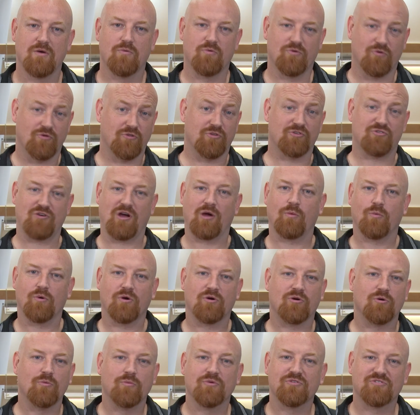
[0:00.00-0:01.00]
With all the track
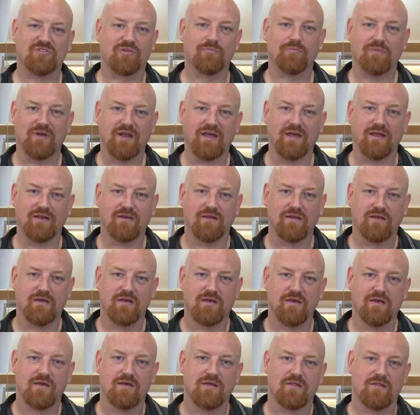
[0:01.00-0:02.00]
work almost complete,
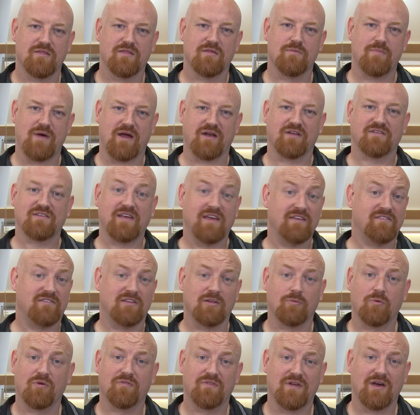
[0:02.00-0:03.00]
the amount of
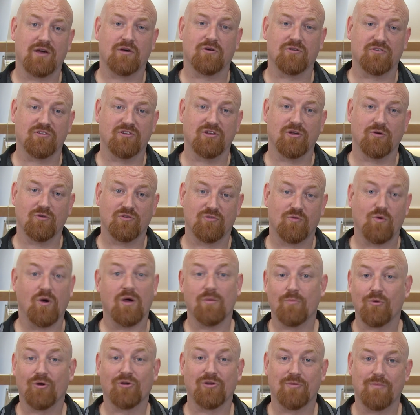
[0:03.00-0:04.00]
testing we've now got to do is
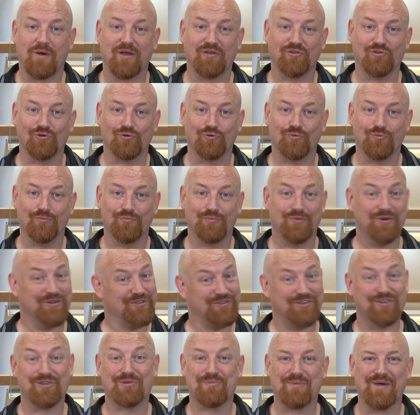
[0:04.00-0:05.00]
quite monumental, but
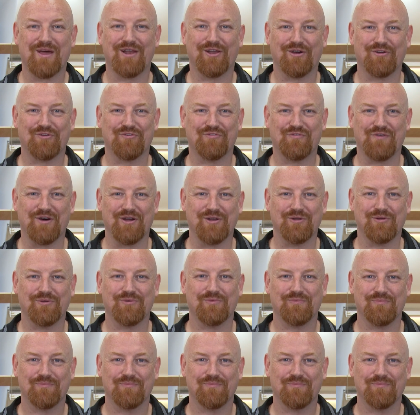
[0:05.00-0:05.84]
it's going to be a lot of fun.